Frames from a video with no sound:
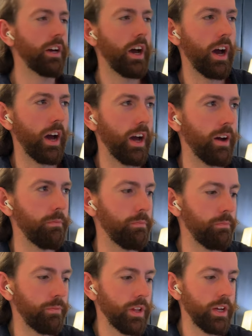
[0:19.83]

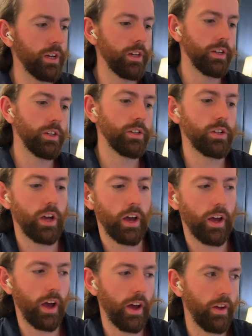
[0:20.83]

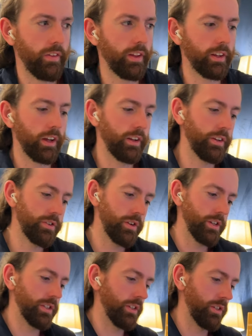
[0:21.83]
I think an
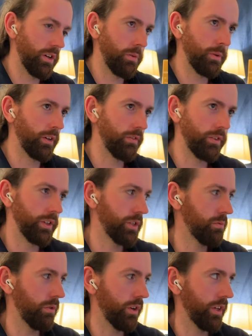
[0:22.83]
interesting topic for
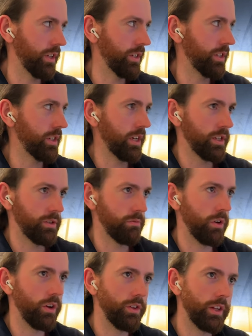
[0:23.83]
this one is
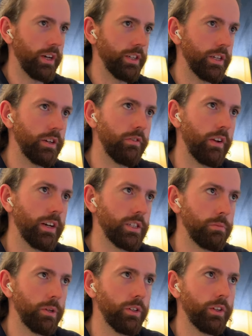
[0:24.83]
around the idea of
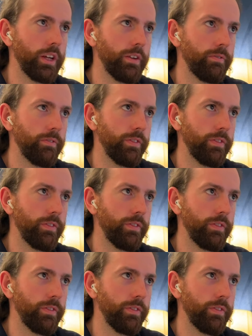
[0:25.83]
flexibility